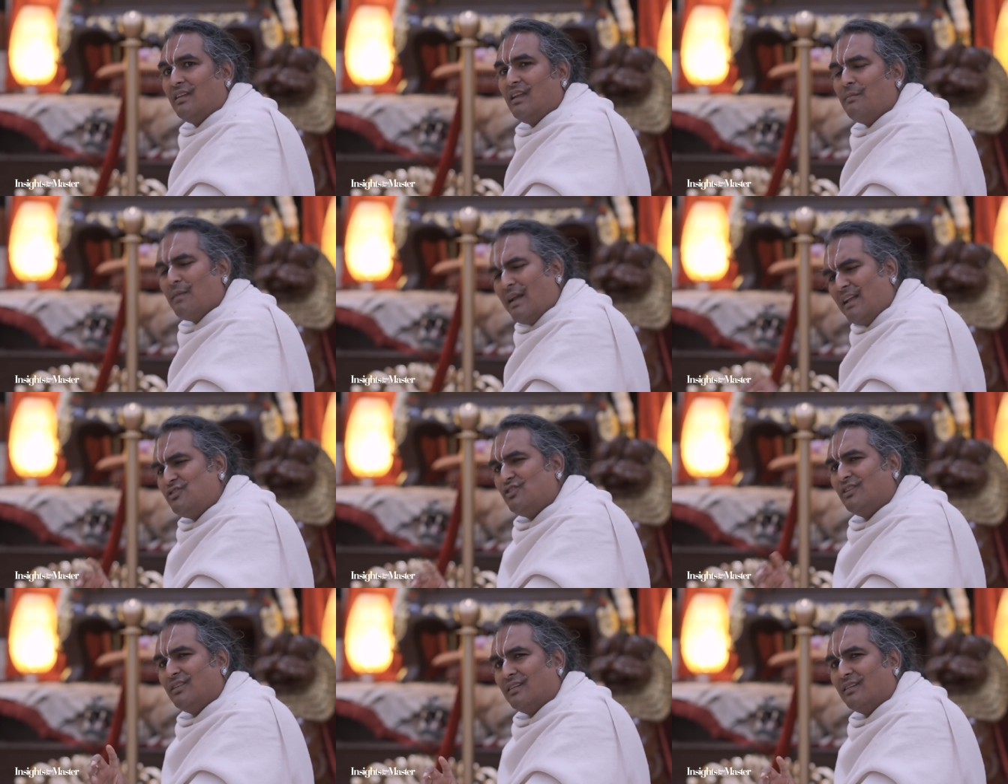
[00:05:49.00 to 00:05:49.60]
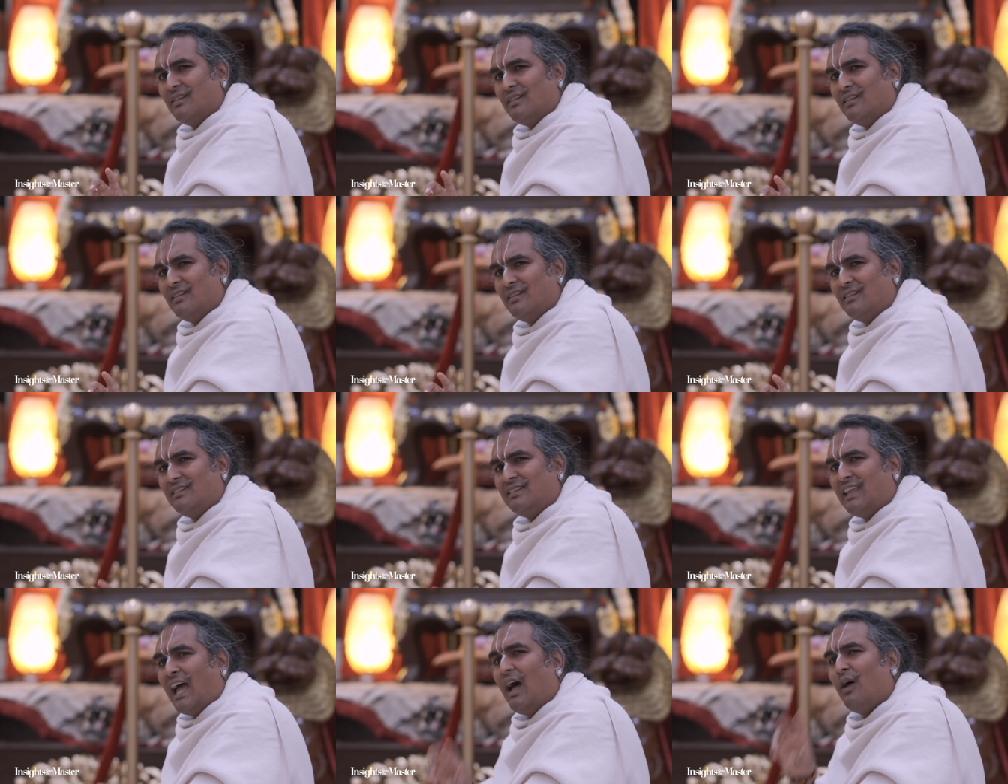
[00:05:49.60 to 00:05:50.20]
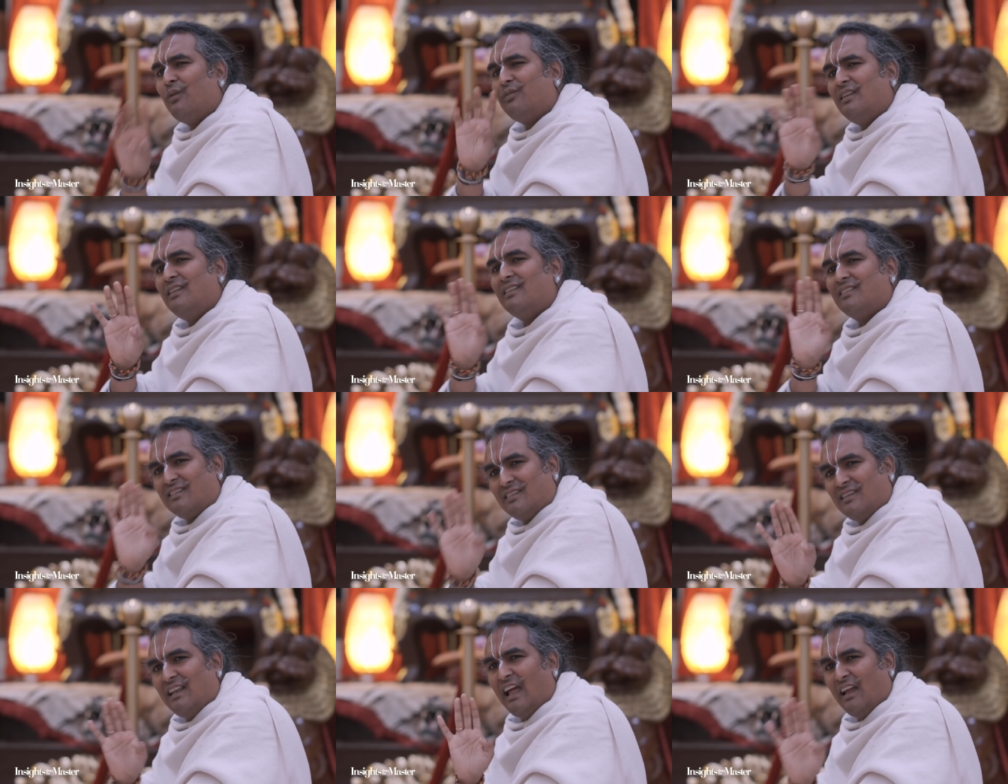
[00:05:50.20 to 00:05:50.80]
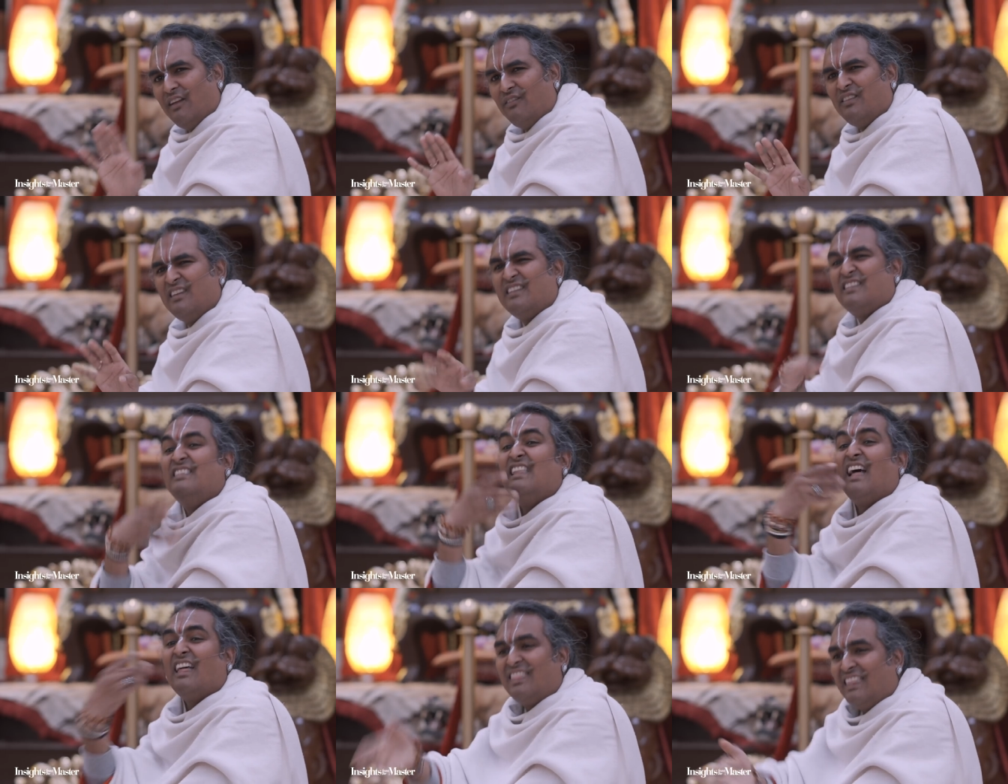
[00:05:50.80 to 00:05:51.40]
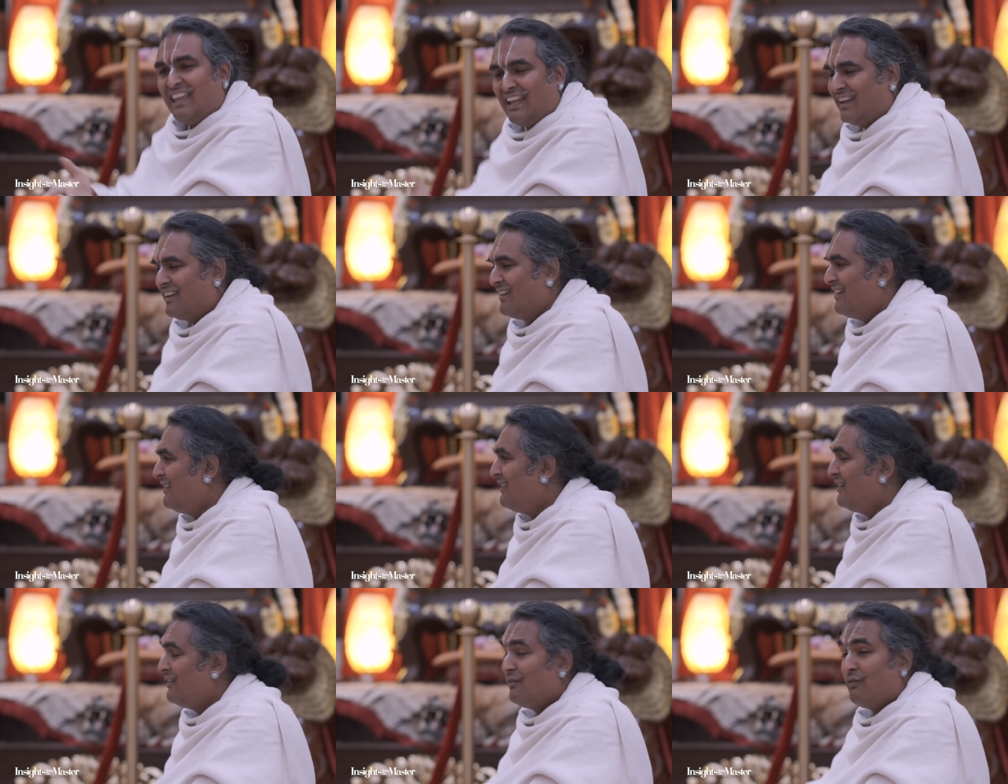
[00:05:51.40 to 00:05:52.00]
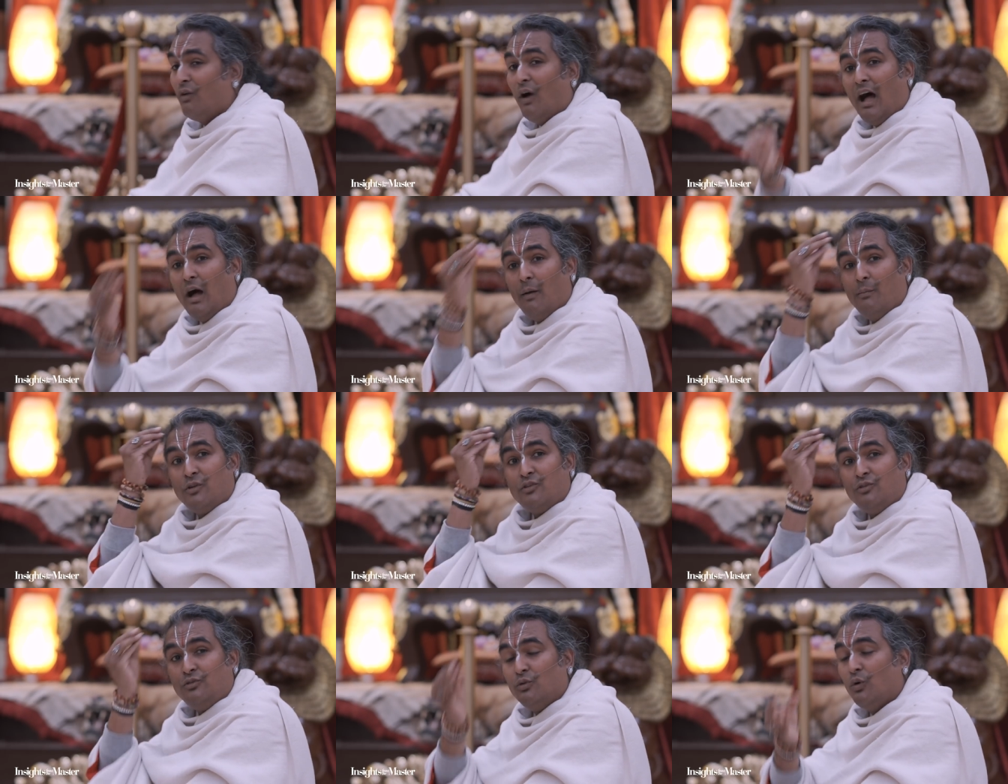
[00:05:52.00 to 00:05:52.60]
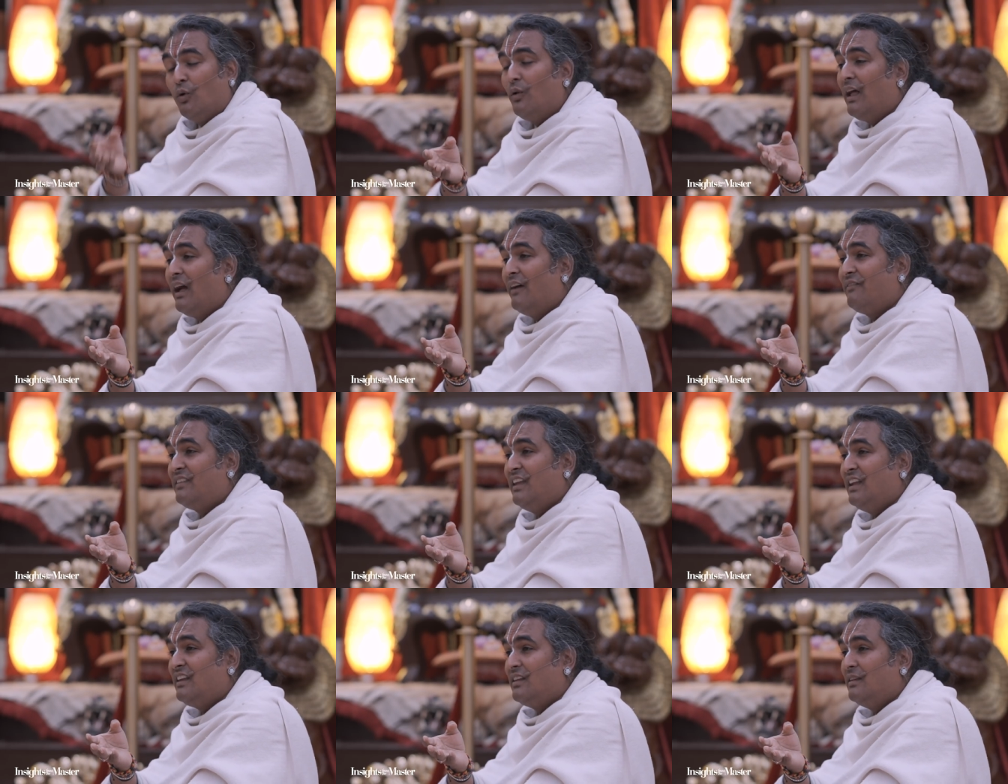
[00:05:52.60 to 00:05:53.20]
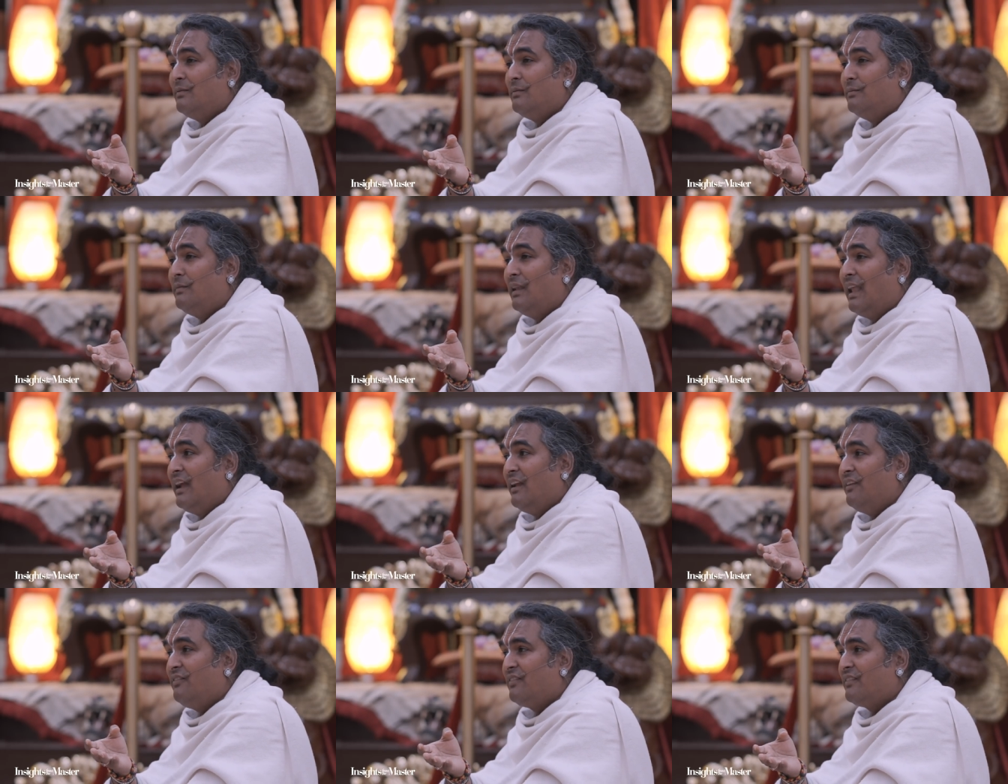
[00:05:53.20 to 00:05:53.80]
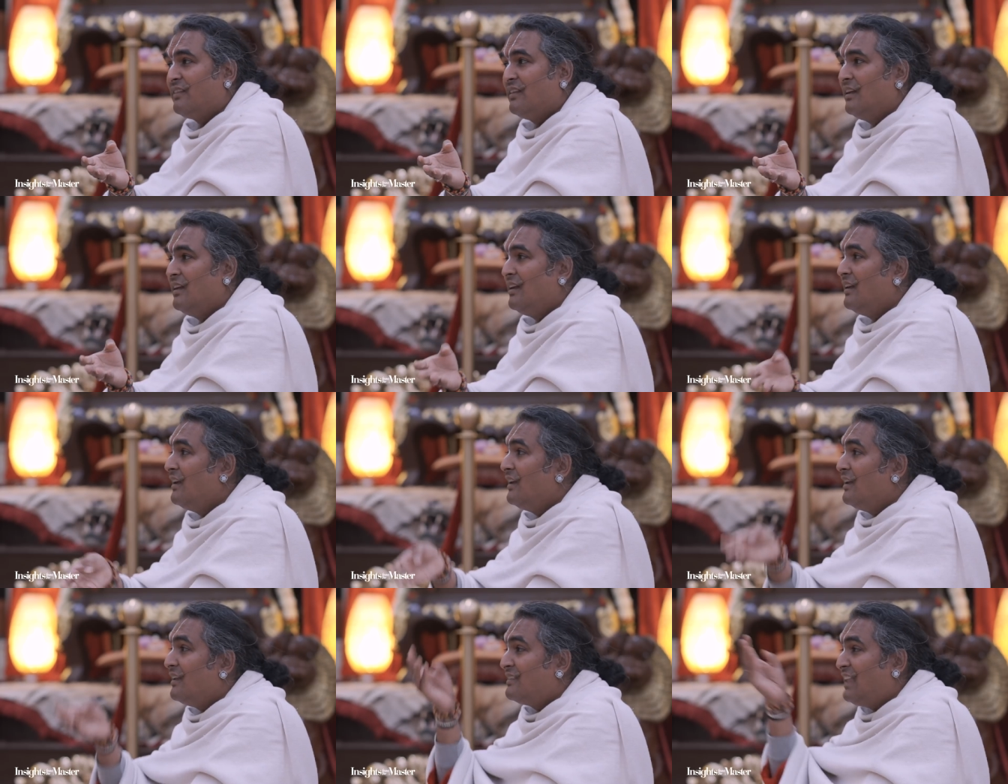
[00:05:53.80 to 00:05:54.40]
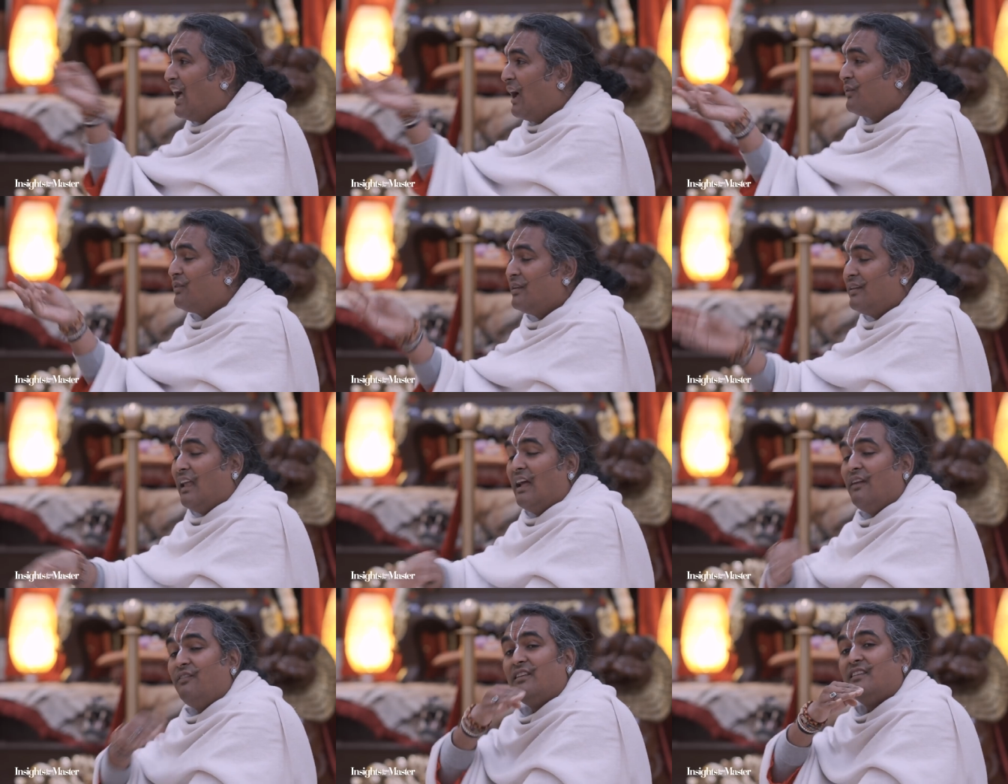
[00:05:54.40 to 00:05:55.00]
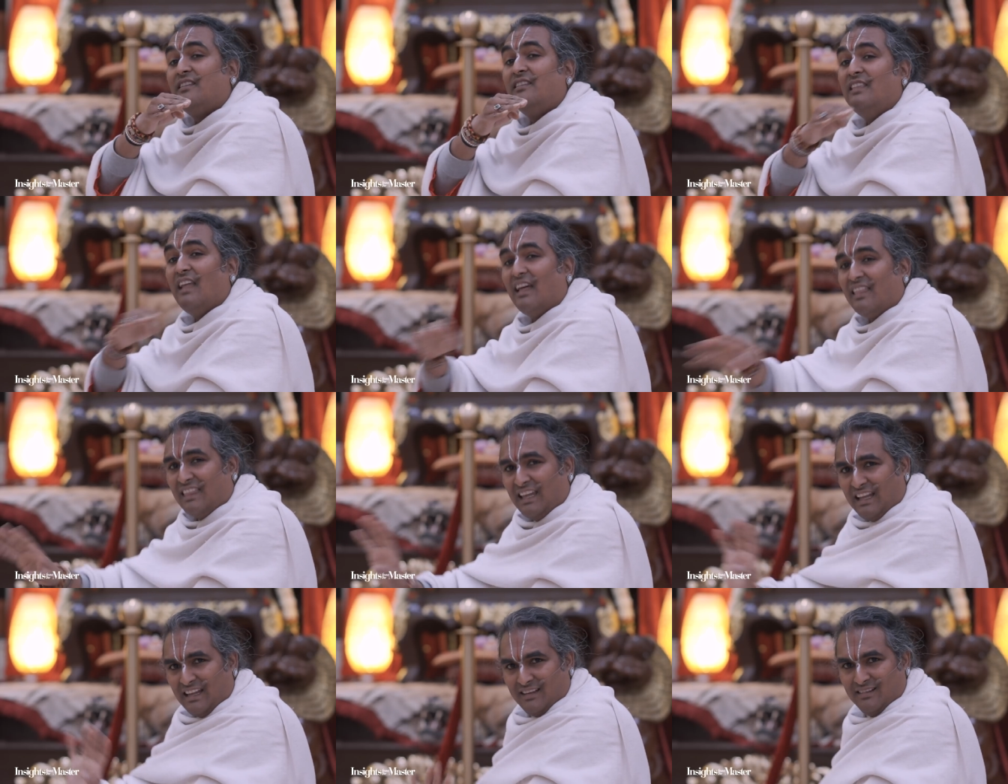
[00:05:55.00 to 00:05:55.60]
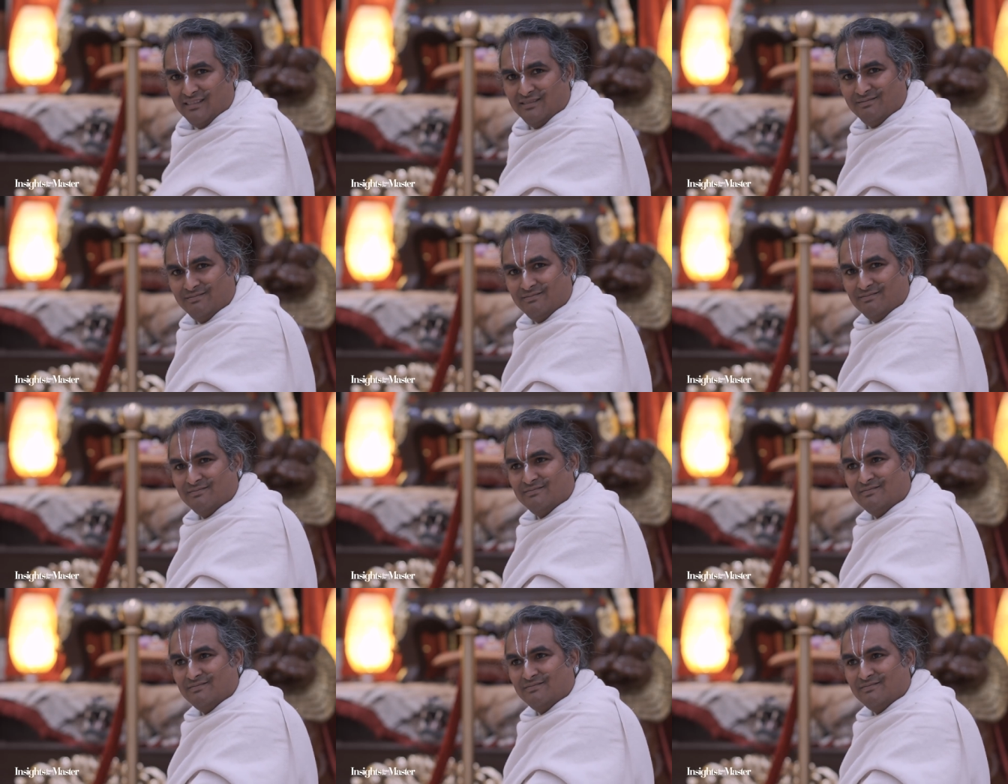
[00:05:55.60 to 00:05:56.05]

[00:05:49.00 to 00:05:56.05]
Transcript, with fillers: Imagine, thousands lives is nothing. For how much you all have taken lives, thousand lives is nothing.